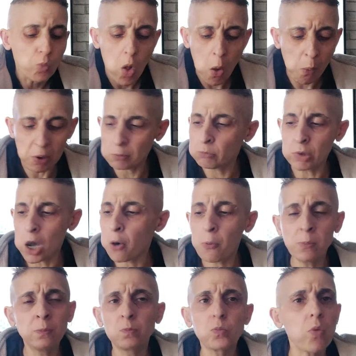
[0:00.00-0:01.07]
I went, no,
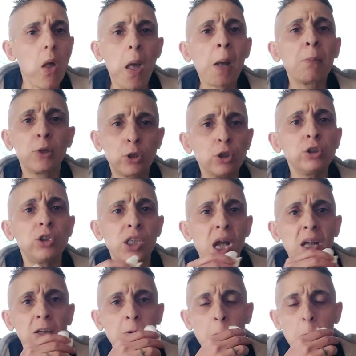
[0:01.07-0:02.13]
I'm a good dad.